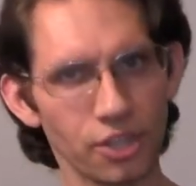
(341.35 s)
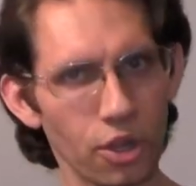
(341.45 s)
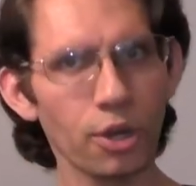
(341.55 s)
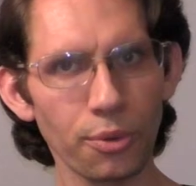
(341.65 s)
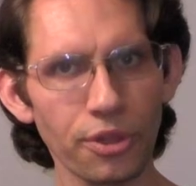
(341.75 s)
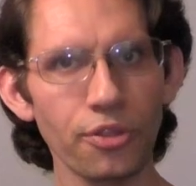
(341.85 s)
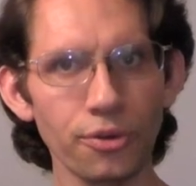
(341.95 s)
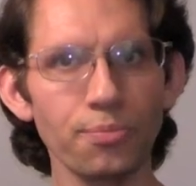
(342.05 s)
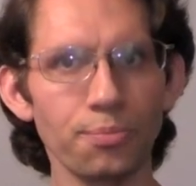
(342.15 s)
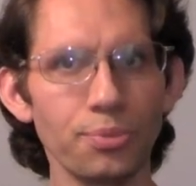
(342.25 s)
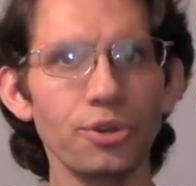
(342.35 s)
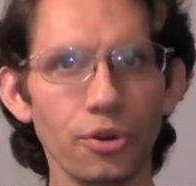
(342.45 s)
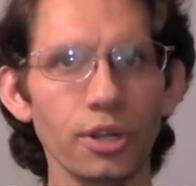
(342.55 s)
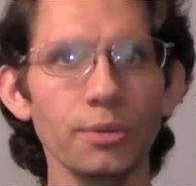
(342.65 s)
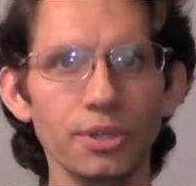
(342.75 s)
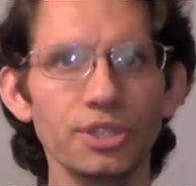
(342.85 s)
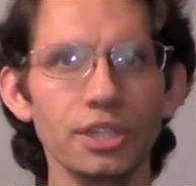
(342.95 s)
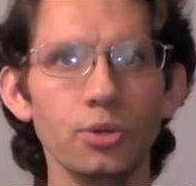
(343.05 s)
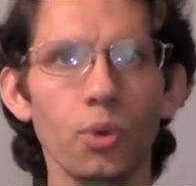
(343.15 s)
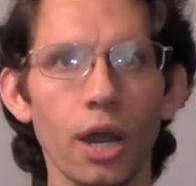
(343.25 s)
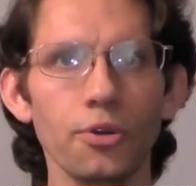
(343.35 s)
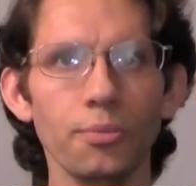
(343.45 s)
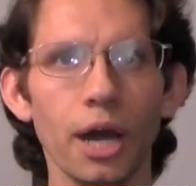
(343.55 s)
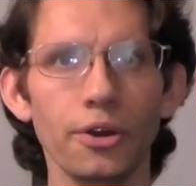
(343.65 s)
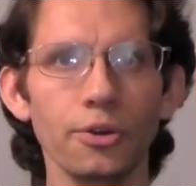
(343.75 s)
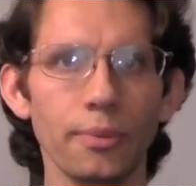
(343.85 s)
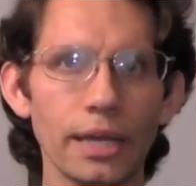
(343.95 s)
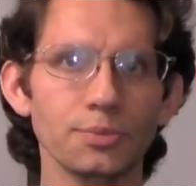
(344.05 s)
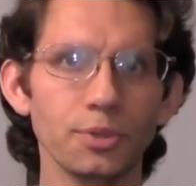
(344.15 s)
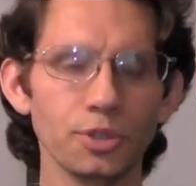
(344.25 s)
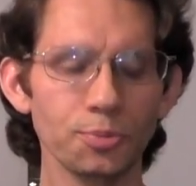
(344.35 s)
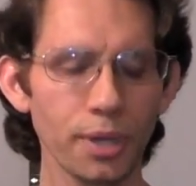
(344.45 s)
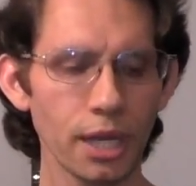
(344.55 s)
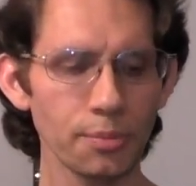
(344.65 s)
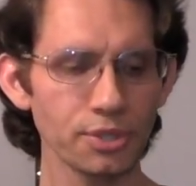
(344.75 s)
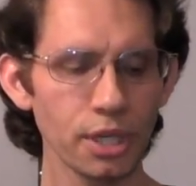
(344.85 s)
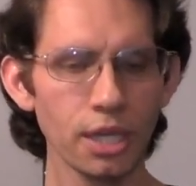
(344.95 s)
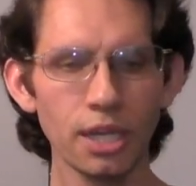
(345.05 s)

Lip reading: along with other purely machine wound modern mass-produced pickups.